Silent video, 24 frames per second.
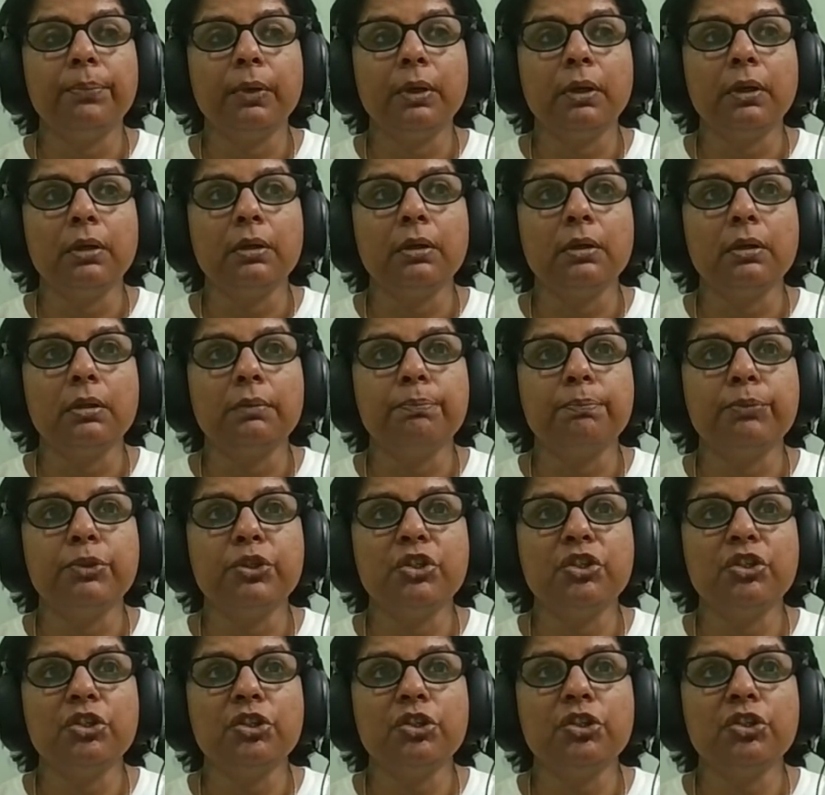uh, a,
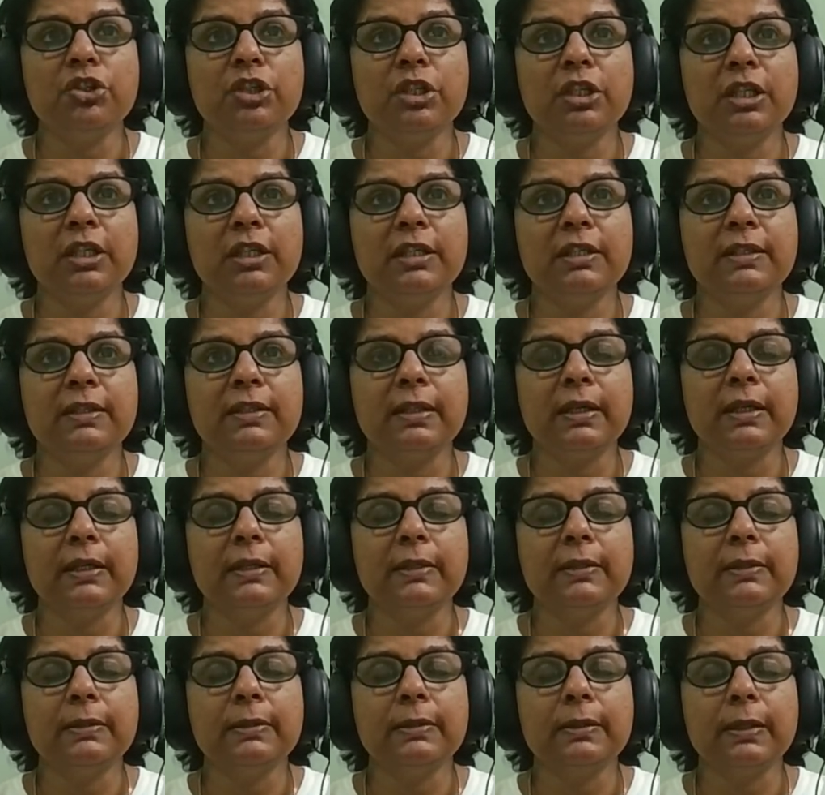position in, in,
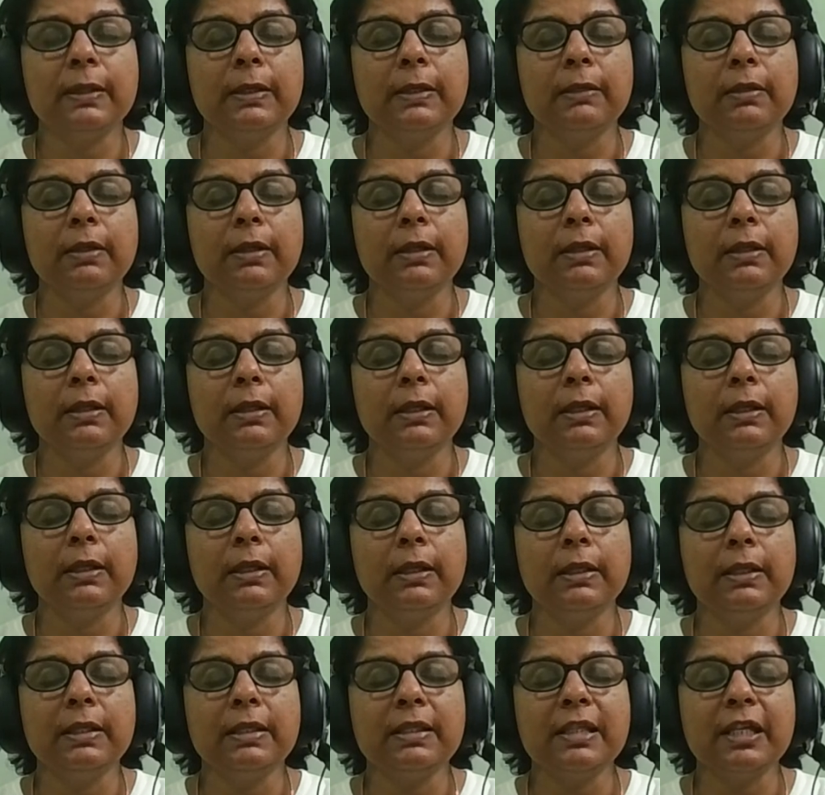in,
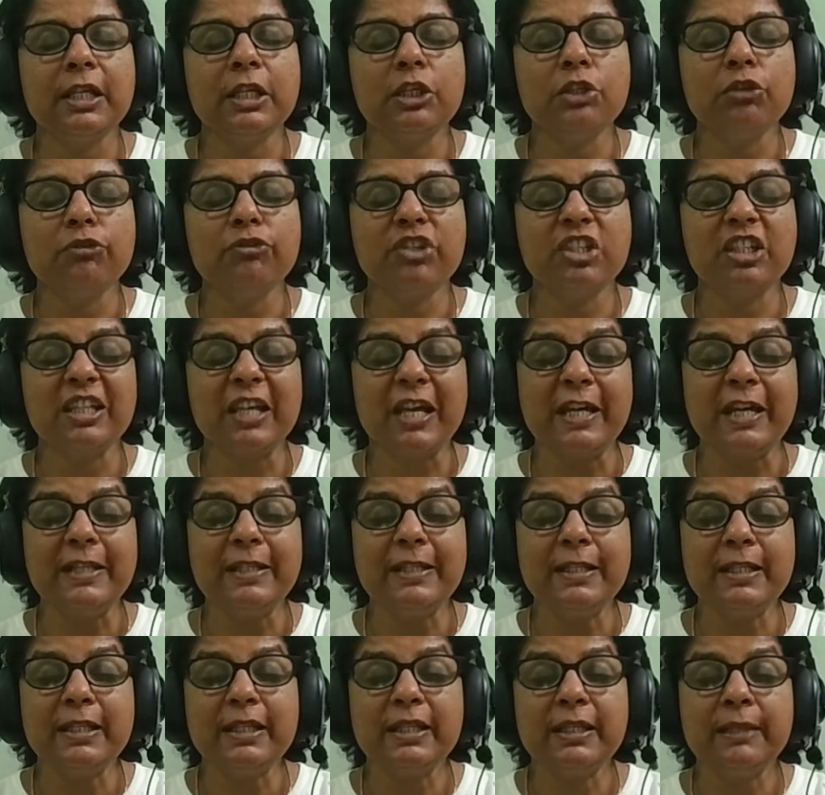in, the sense of
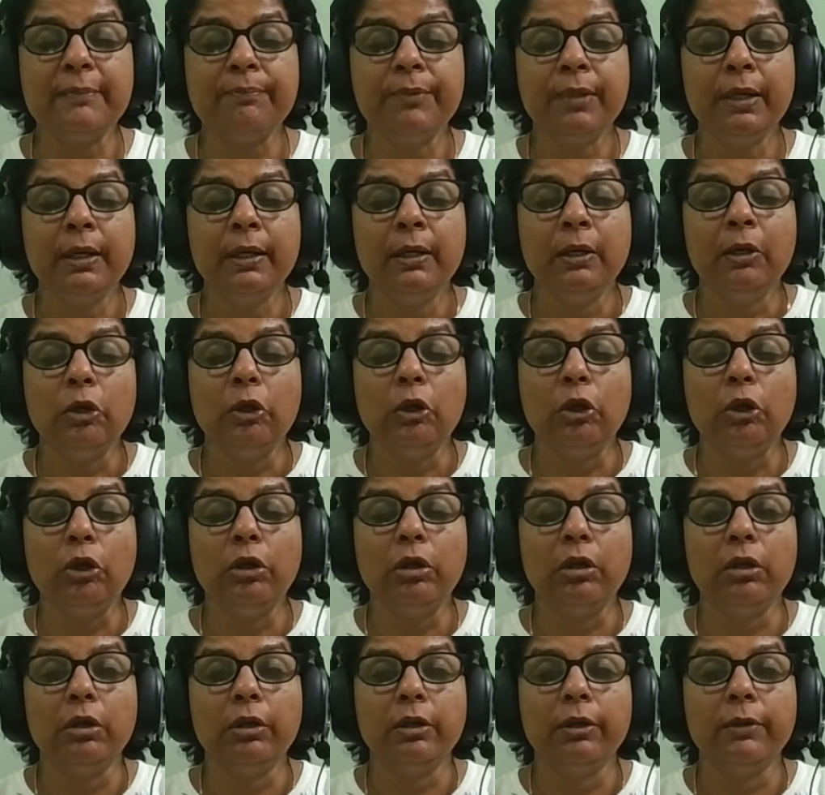status
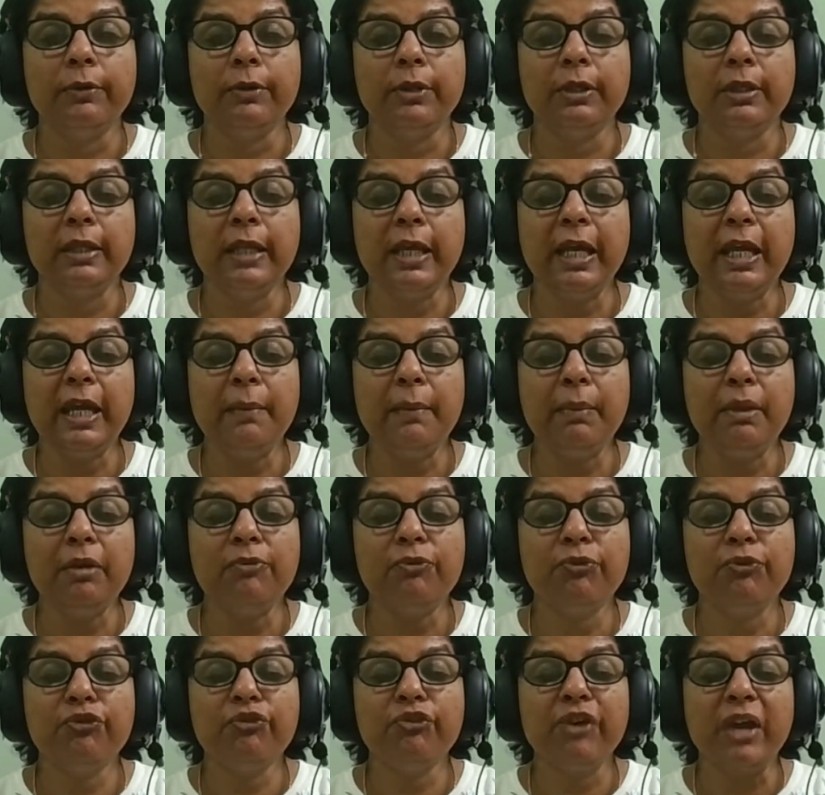or name and
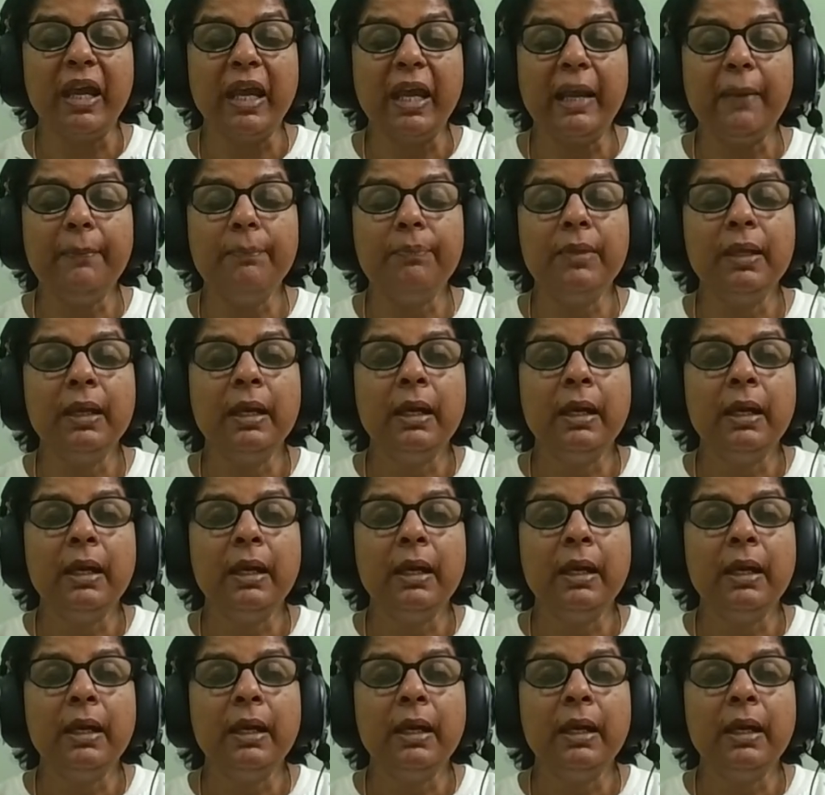fame.